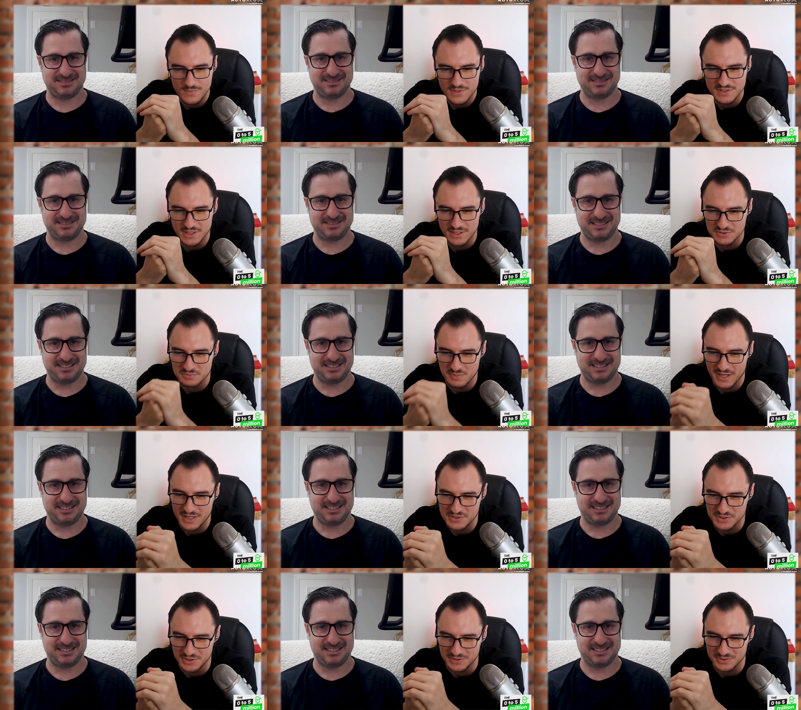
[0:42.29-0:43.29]
Speaker 1: Sales
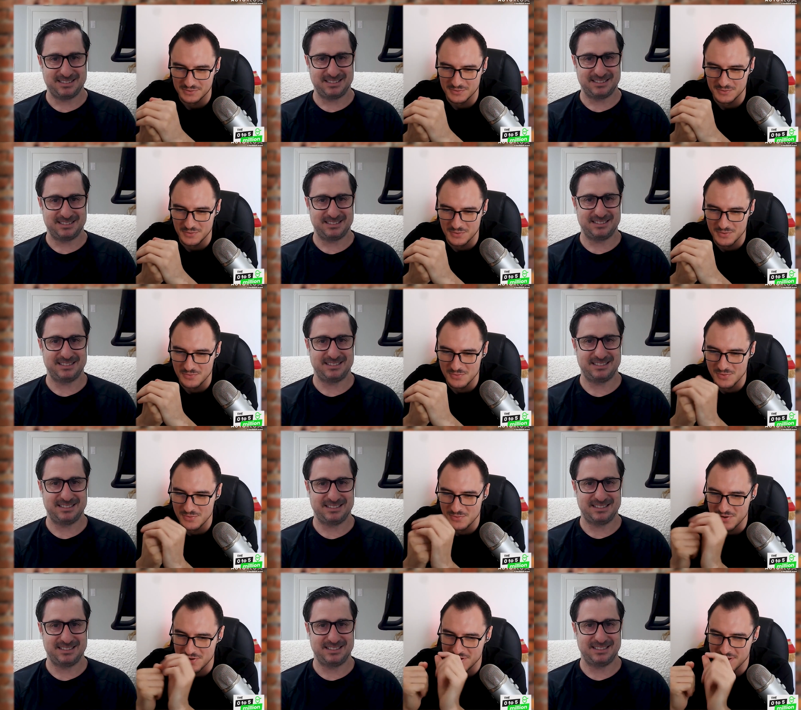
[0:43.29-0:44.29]
manager. We've,
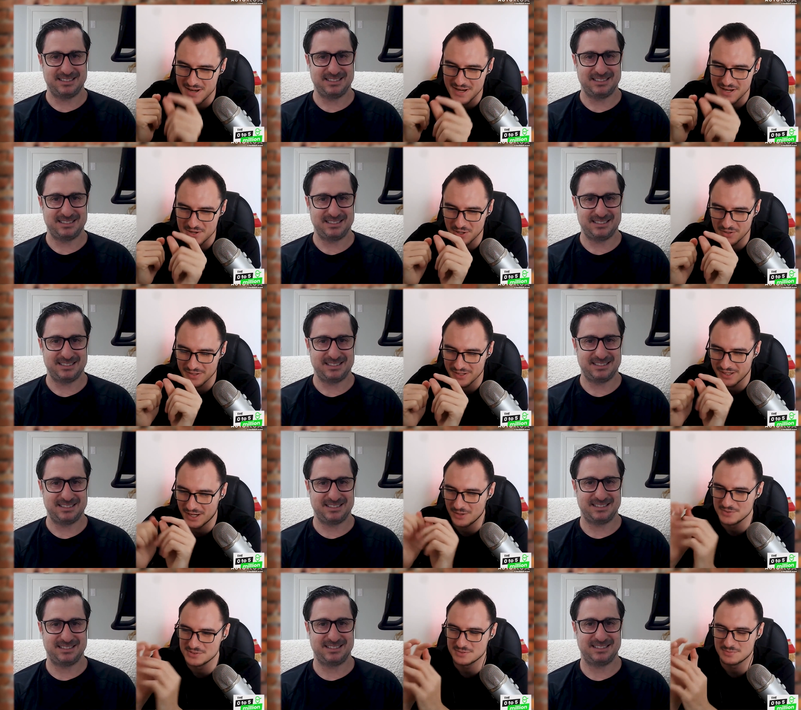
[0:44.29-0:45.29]
we nearly got there.
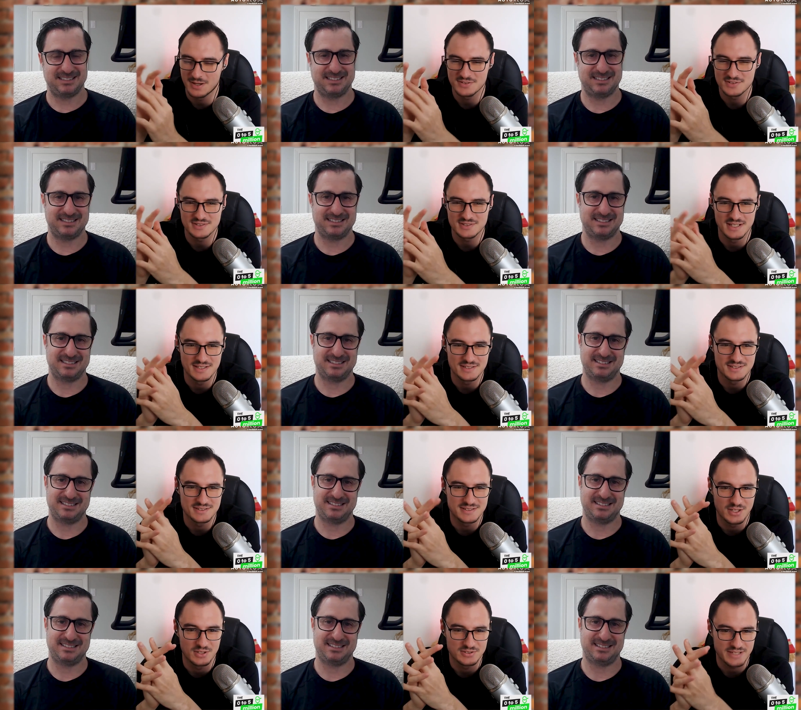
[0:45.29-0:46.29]
I was about to say it's the
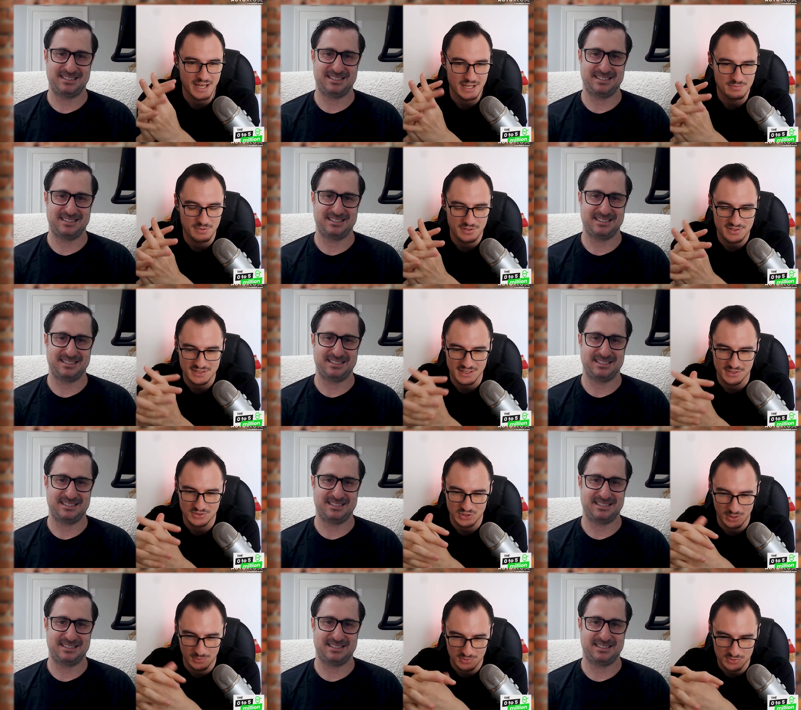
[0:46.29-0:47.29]
sales admin, the sales
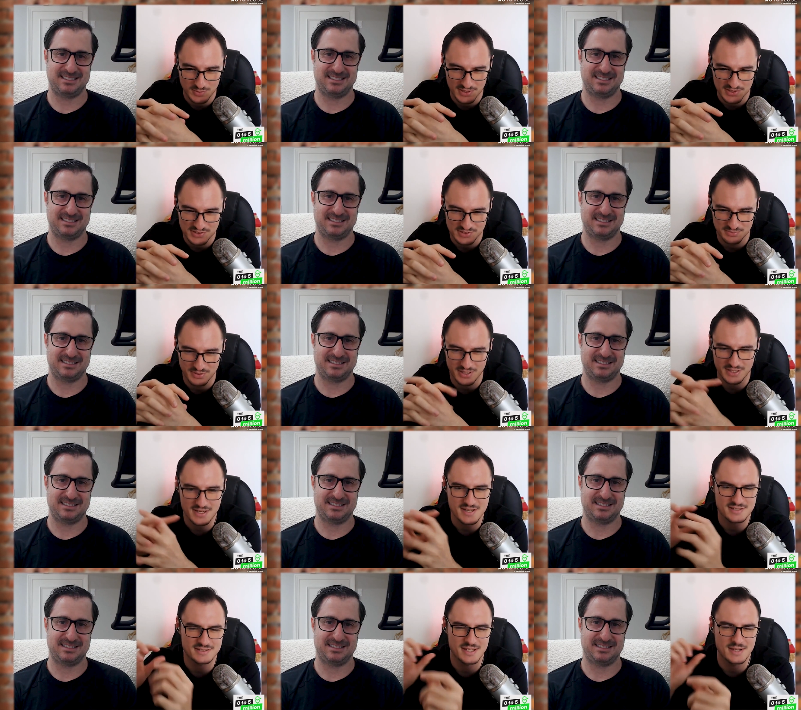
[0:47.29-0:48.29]
ops person, but I
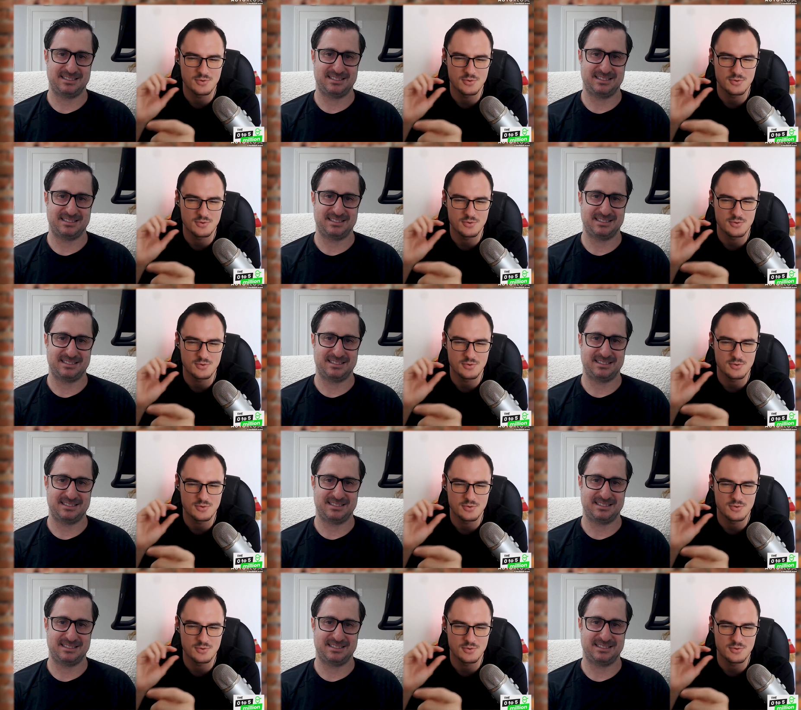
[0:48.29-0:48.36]
guess they